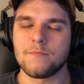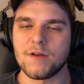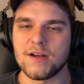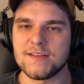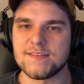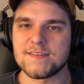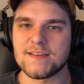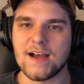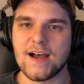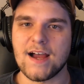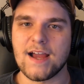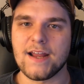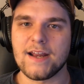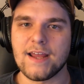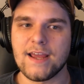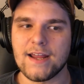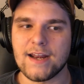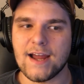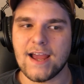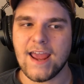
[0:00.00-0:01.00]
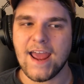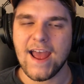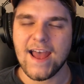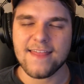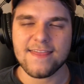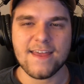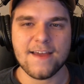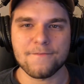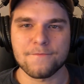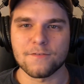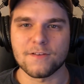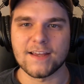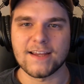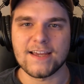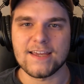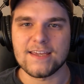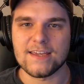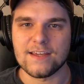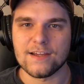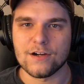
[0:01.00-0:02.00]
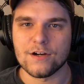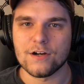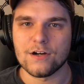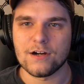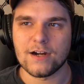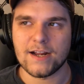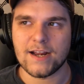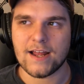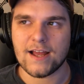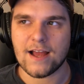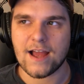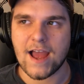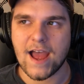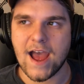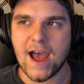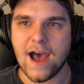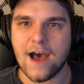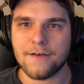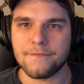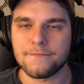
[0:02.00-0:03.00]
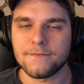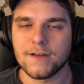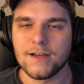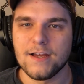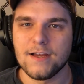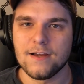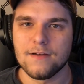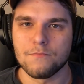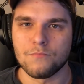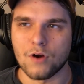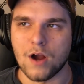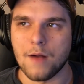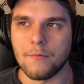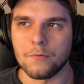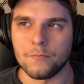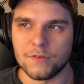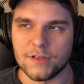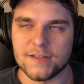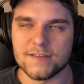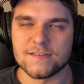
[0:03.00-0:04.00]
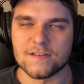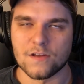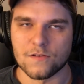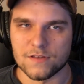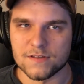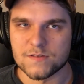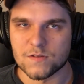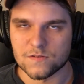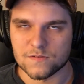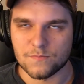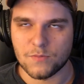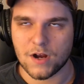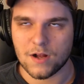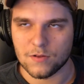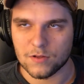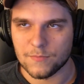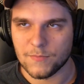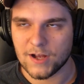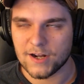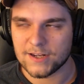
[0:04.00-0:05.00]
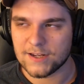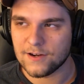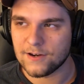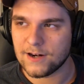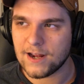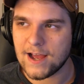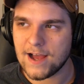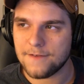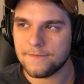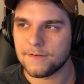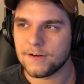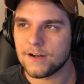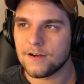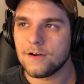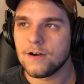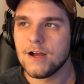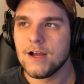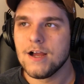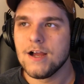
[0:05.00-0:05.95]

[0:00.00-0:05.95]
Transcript: in my side. And I had that for like a year and a half, probably. So this was probably about a year and a half ago.